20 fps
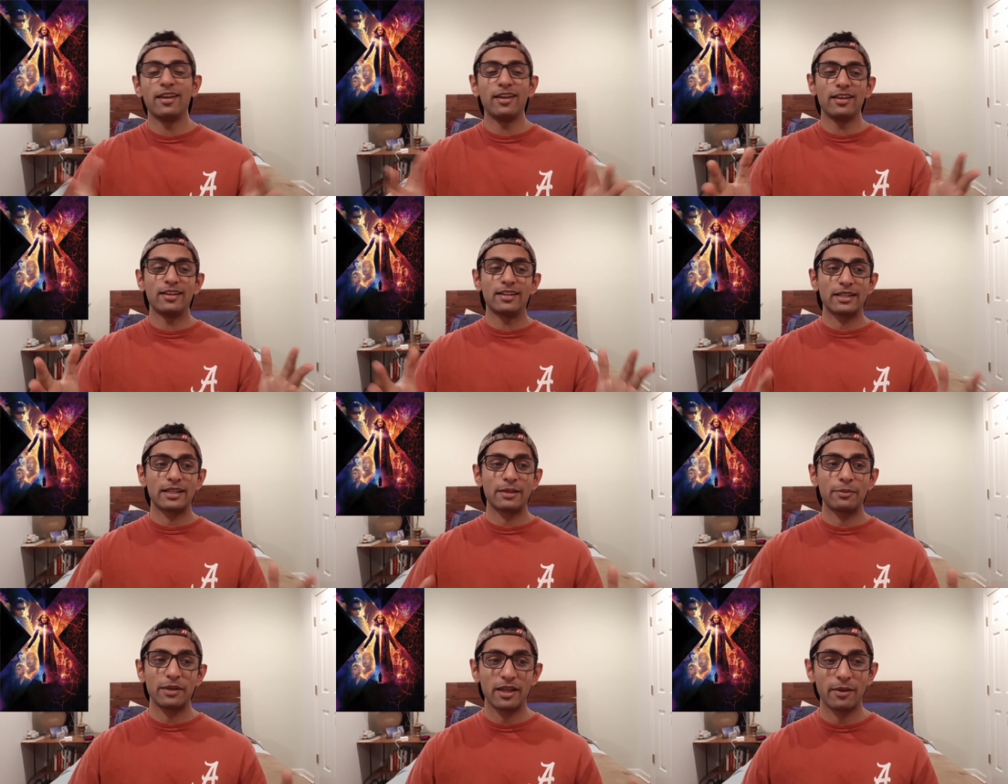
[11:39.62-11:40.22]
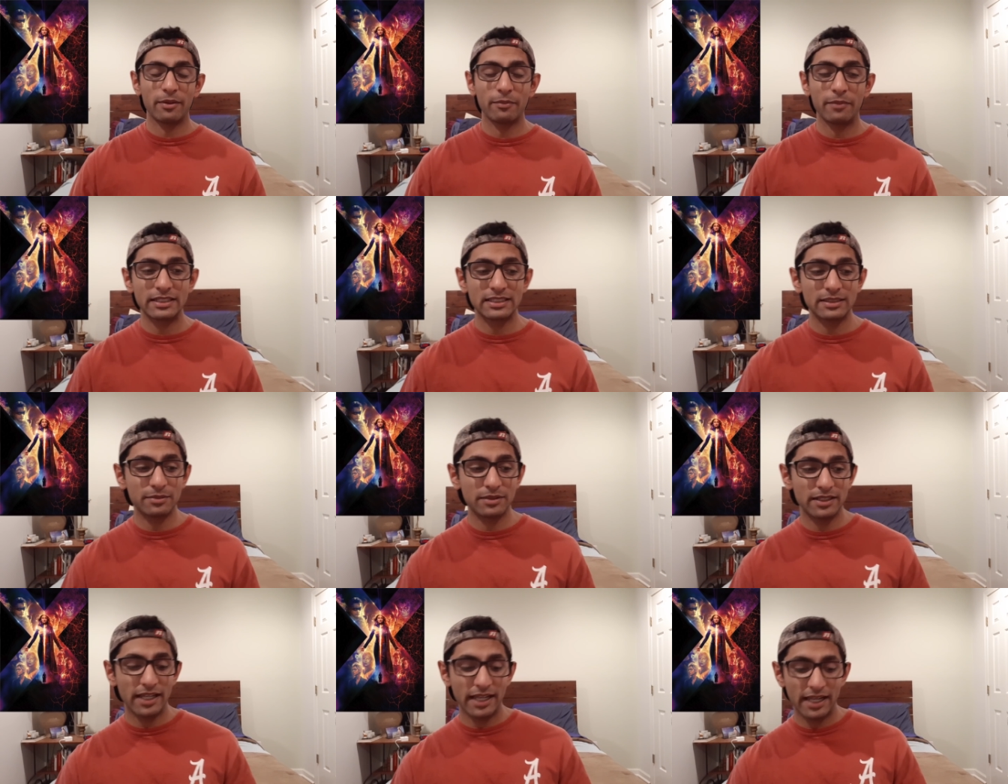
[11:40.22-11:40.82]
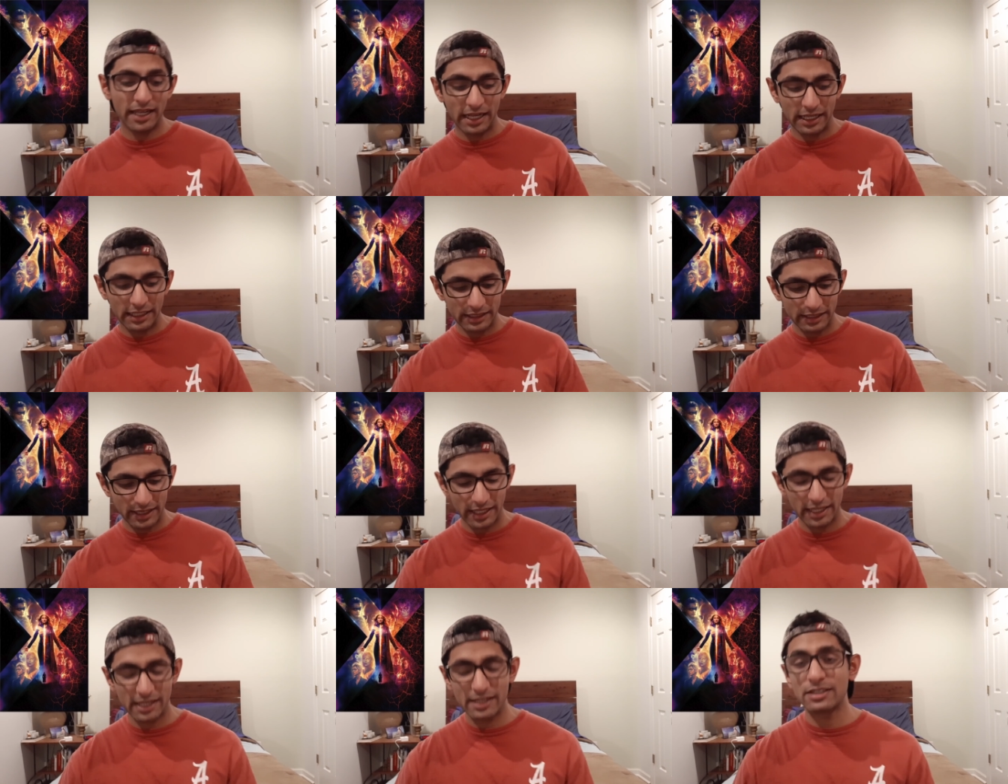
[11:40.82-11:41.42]
is becoming messy today.
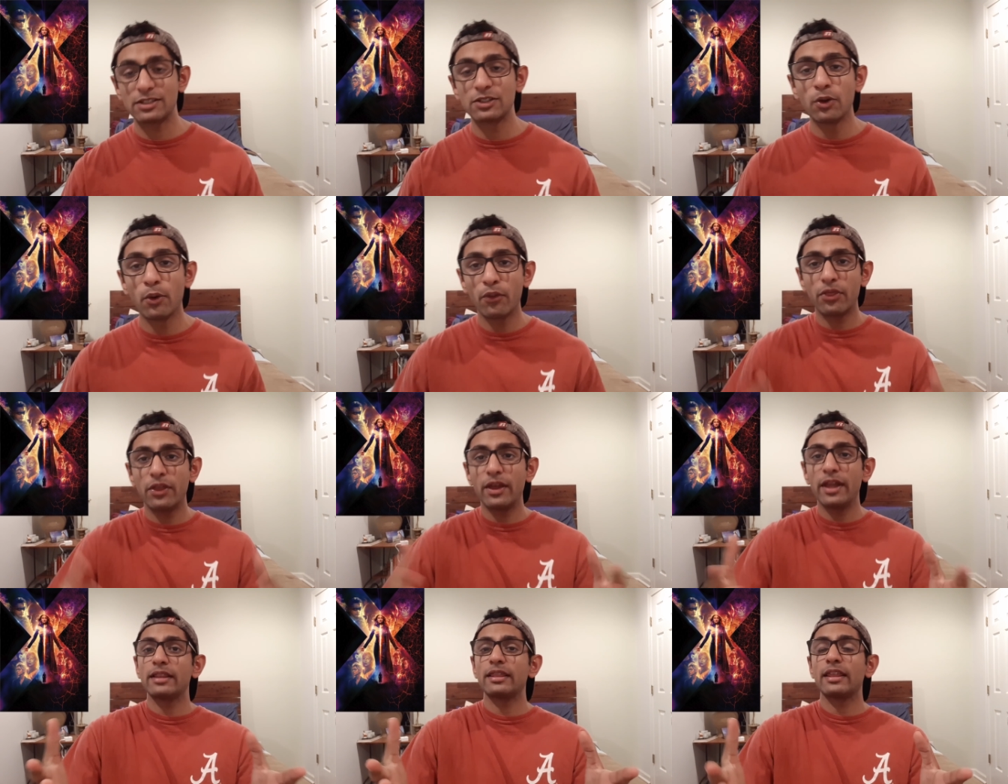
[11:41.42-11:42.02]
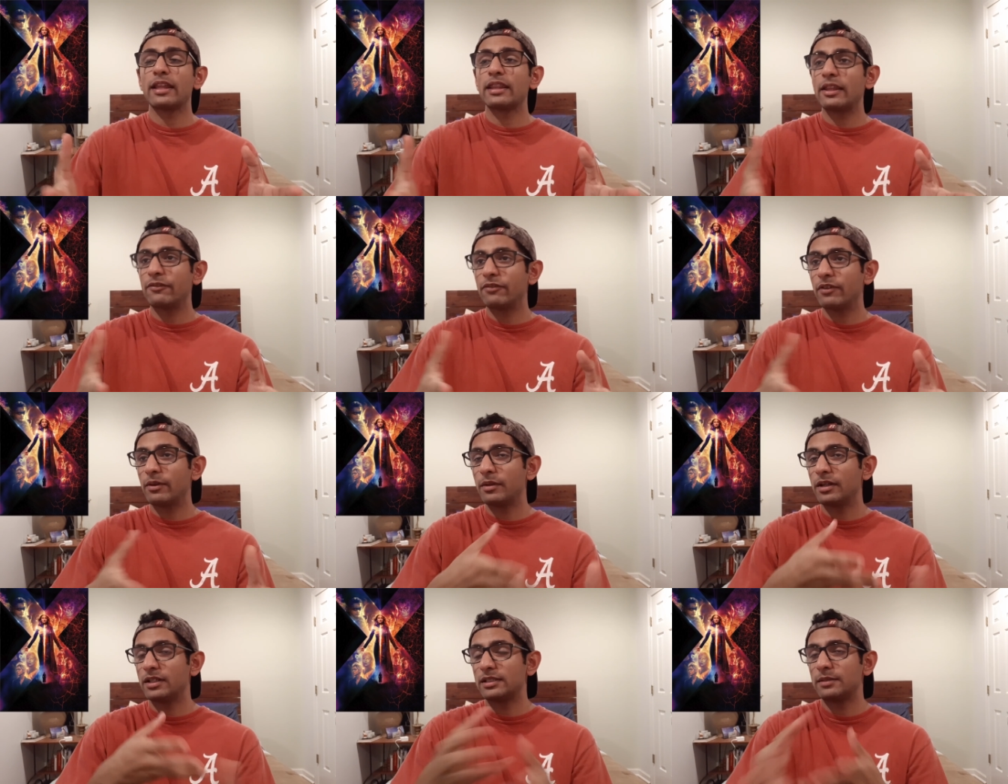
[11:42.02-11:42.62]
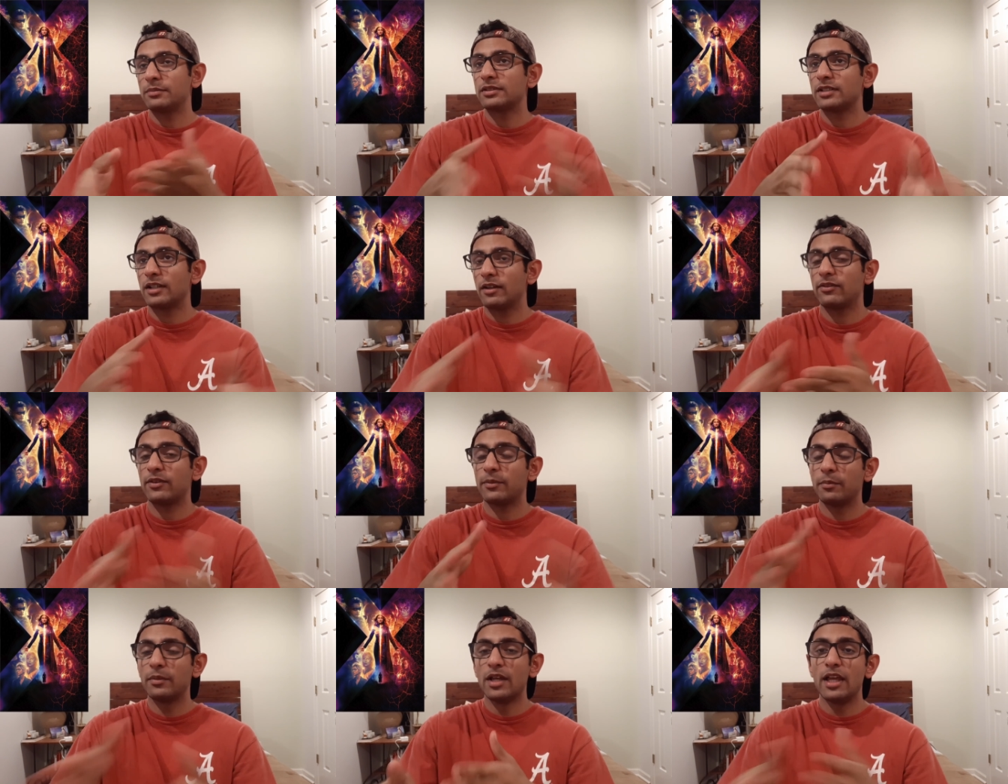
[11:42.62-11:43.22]
They still think that the feminism stuff
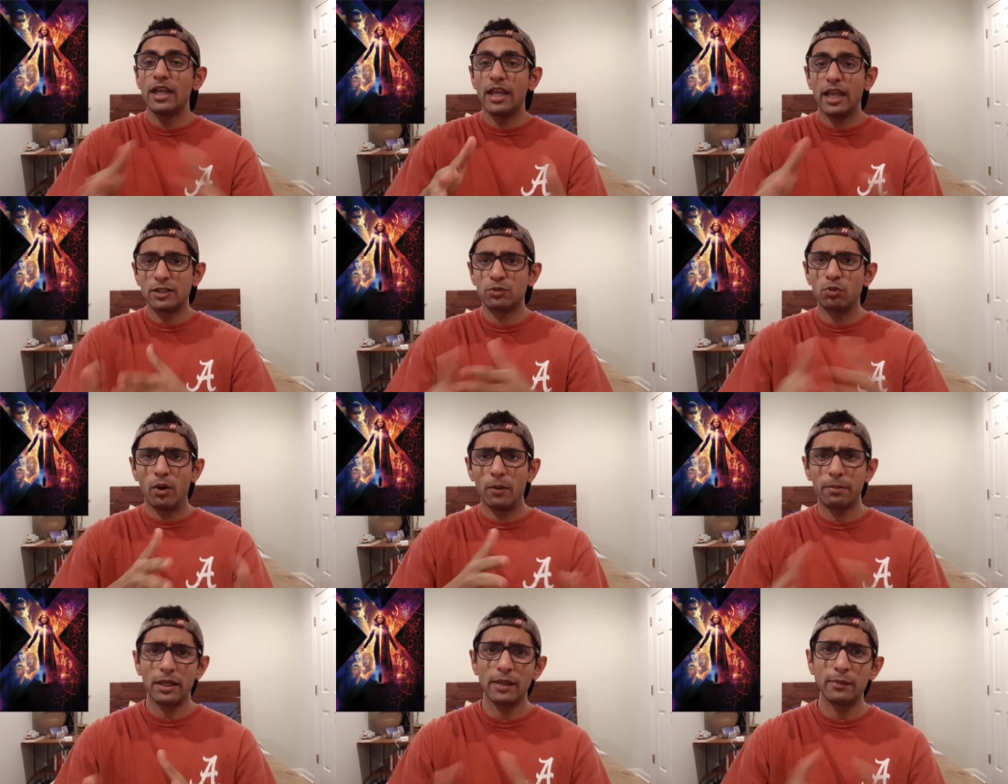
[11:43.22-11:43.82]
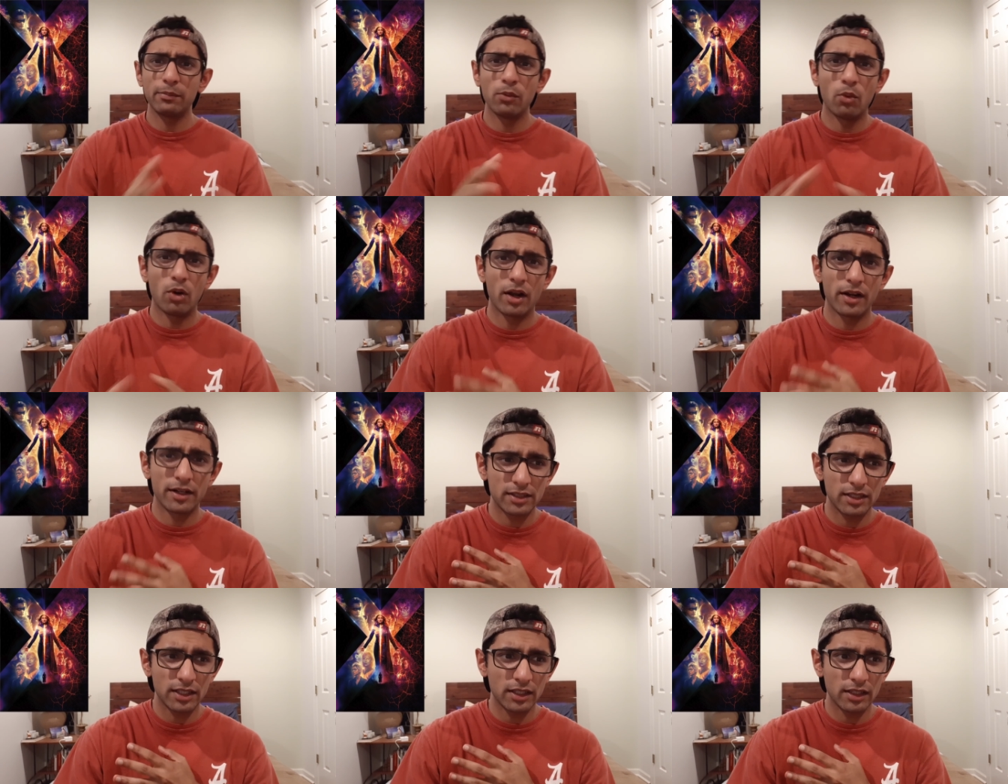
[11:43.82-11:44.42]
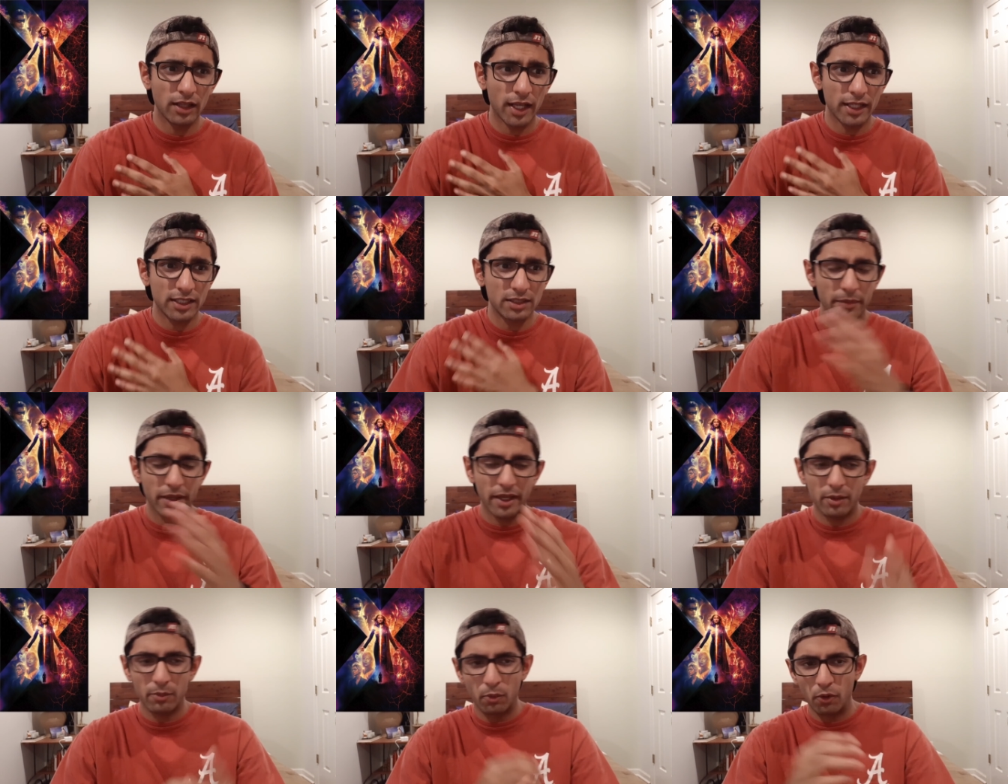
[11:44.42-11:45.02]
and is what people want to see: less
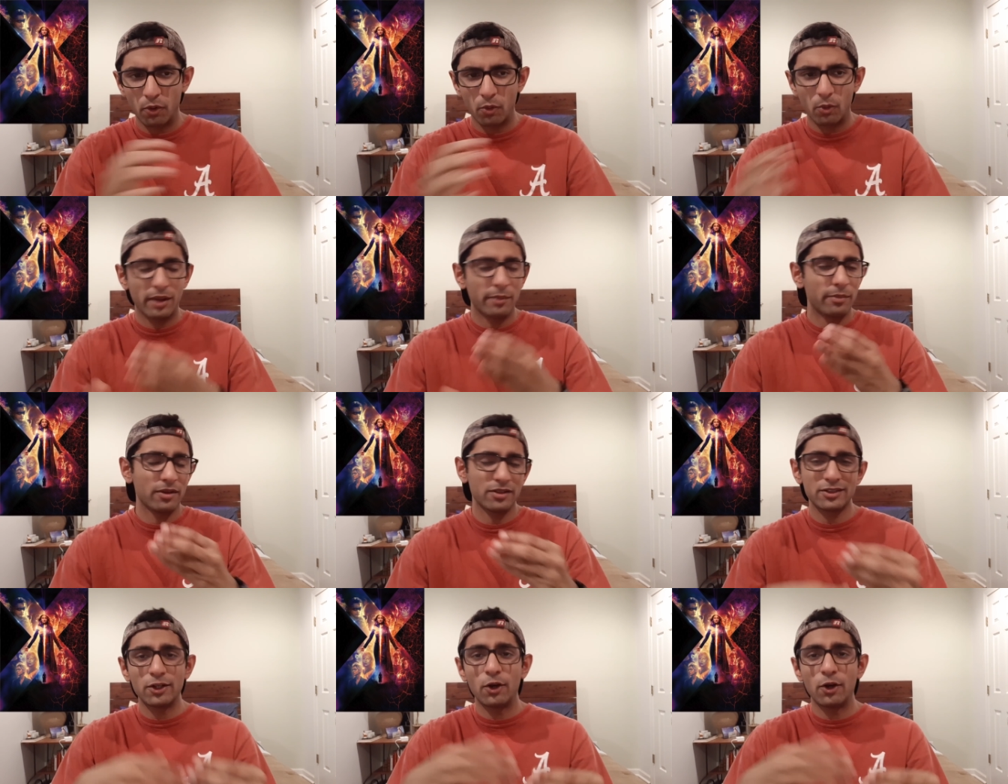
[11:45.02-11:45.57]
men, more white males.